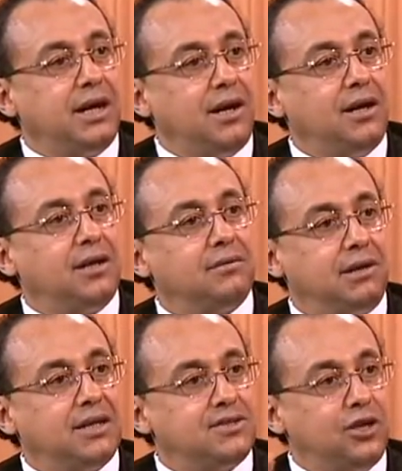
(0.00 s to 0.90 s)
are,
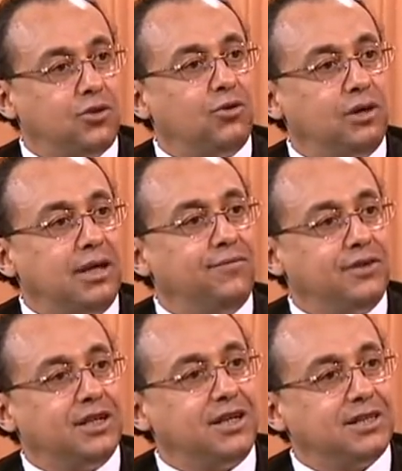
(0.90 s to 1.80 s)
as they call,
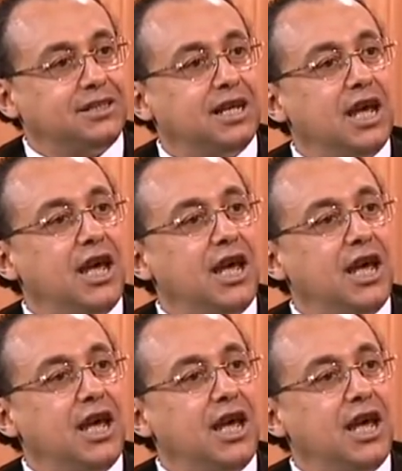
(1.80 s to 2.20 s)
infidels.